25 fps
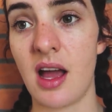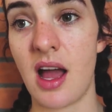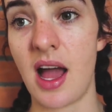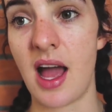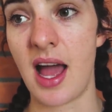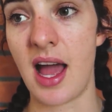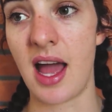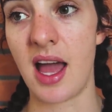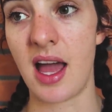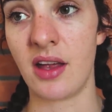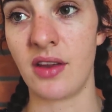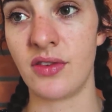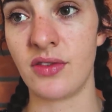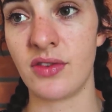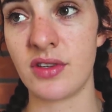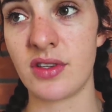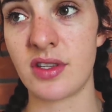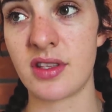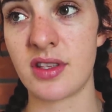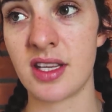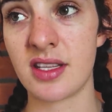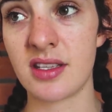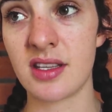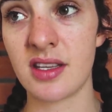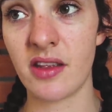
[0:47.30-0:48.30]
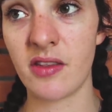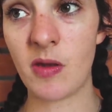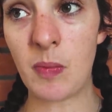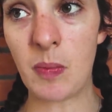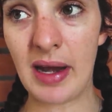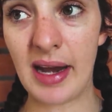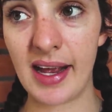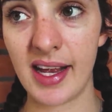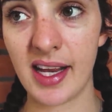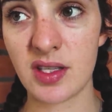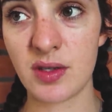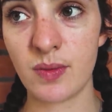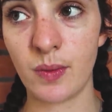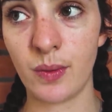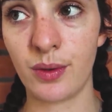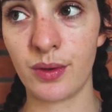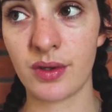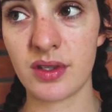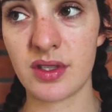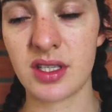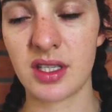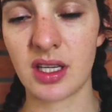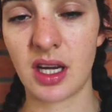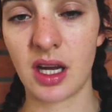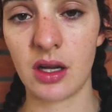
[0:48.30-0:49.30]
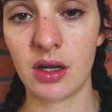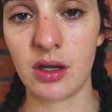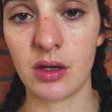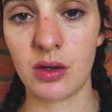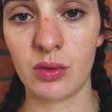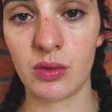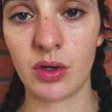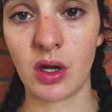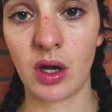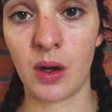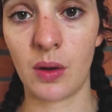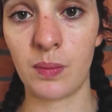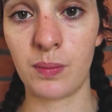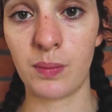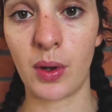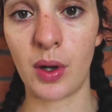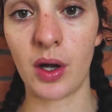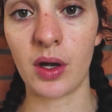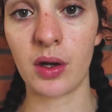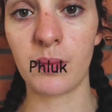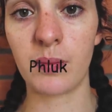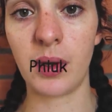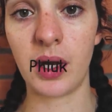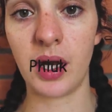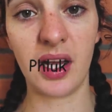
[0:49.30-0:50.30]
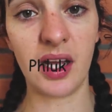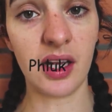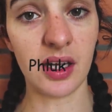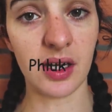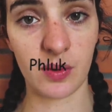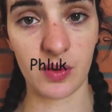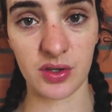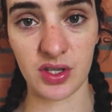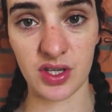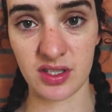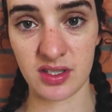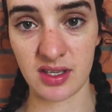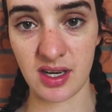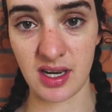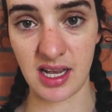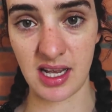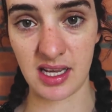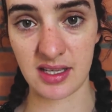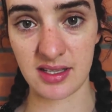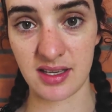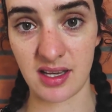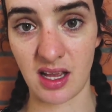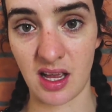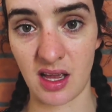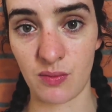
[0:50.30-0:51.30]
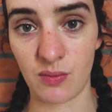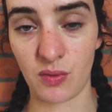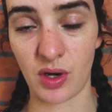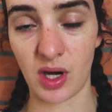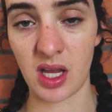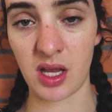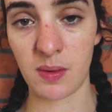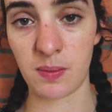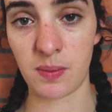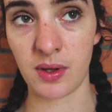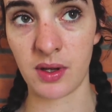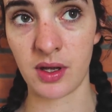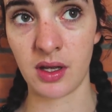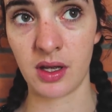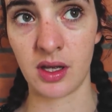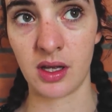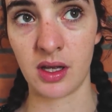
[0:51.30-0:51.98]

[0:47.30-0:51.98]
And there's another place we wanted to go called Kompong Phluk, which is near Siem Reap.